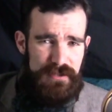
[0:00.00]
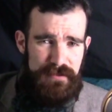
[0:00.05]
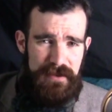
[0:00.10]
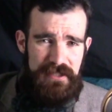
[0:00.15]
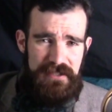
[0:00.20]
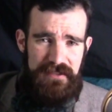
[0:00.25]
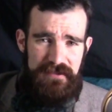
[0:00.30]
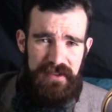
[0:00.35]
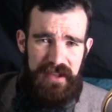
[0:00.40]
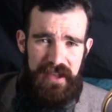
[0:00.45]

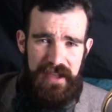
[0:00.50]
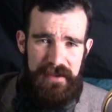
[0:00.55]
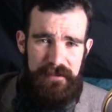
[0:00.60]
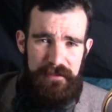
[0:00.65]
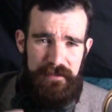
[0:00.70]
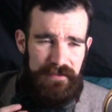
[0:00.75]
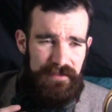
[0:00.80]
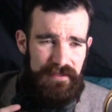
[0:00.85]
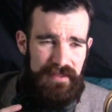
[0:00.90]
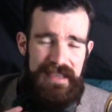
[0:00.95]
space of
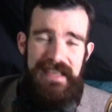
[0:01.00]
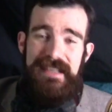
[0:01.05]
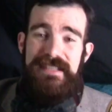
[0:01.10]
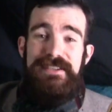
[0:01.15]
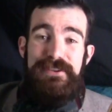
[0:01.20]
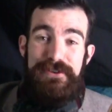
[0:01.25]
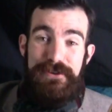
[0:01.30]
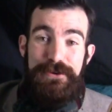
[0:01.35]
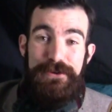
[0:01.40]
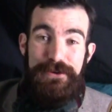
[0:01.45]
time
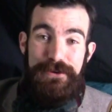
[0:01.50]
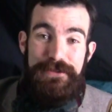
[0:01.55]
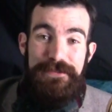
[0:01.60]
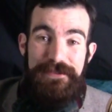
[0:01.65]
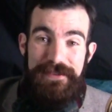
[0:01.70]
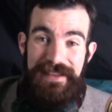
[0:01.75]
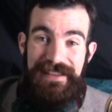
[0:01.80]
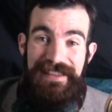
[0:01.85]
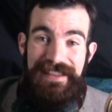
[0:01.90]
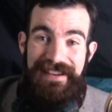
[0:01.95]
isn't a good
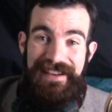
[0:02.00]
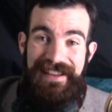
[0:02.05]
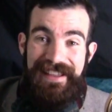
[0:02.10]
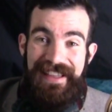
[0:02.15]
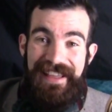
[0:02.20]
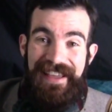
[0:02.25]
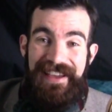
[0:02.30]
feeling.